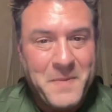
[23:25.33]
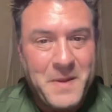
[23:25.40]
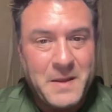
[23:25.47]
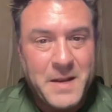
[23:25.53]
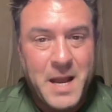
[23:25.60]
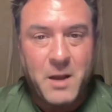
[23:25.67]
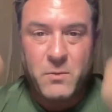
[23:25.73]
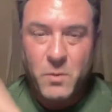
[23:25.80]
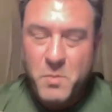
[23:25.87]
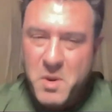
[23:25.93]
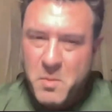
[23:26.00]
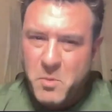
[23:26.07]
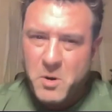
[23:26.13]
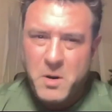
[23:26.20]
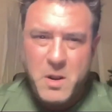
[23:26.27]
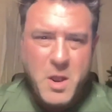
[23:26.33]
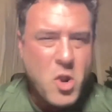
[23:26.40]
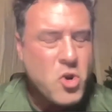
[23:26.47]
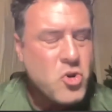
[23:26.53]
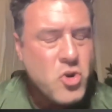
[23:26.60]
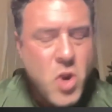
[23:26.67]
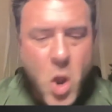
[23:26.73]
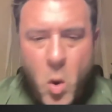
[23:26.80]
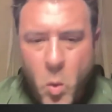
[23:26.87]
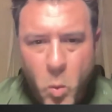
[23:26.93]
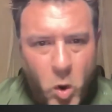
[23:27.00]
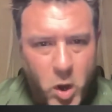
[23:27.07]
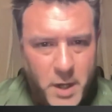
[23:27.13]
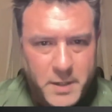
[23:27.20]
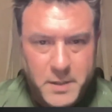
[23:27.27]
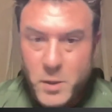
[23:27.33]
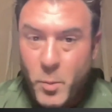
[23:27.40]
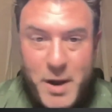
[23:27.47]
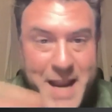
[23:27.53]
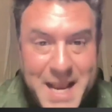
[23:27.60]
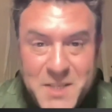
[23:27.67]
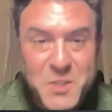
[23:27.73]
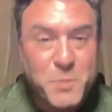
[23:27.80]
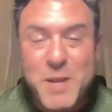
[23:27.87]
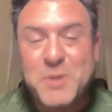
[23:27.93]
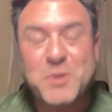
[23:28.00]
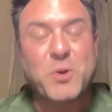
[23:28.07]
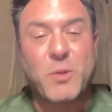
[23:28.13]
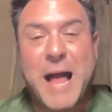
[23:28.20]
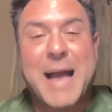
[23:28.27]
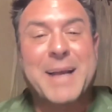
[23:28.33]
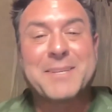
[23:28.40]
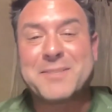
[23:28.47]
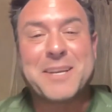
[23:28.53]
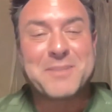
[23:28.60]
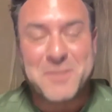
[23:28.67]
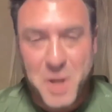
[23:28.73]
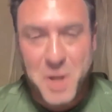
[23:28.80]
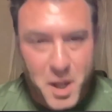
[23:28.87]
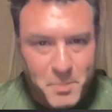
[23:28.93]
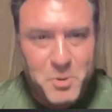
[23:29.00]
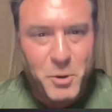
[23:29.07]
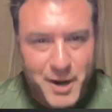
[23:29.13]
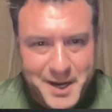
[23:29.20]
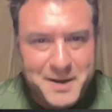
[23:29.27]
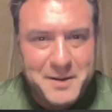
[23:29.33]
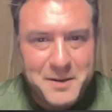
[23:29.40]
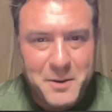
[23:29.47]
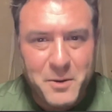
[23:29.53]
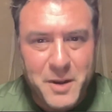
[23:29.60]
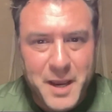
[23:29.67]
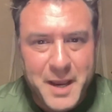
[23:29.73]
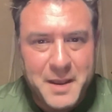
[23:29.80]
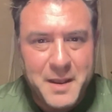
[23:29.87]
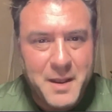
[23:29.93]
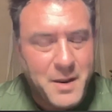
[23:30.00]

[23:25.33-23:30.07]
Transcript: Now, remember, nobody has special access to upgrade. Okay.